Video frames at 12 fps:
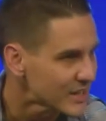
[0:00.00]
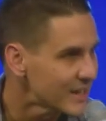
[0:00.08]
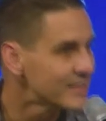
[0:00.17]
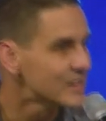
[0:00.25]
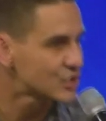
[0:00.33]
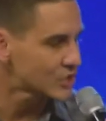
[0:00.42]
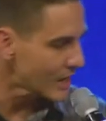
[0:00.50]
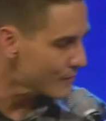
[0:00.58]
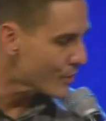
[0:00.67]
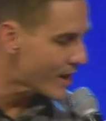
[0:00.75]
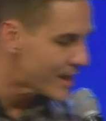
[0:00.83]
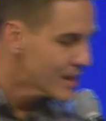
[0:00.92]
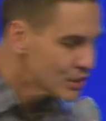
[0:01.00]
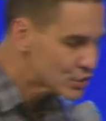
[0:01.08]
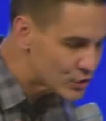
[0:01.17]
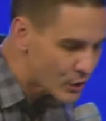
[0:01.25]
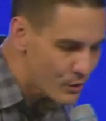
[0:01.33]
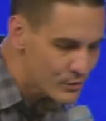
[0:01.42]
in the same way,
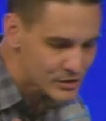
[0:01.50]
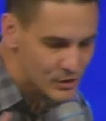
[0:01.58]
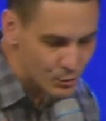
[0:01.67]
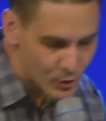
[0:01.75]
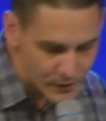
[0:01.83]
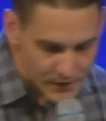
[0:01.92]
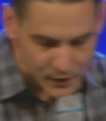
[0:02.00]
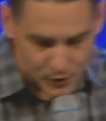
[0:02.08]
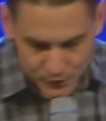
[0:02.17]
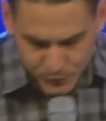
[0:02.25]
so is the word that goes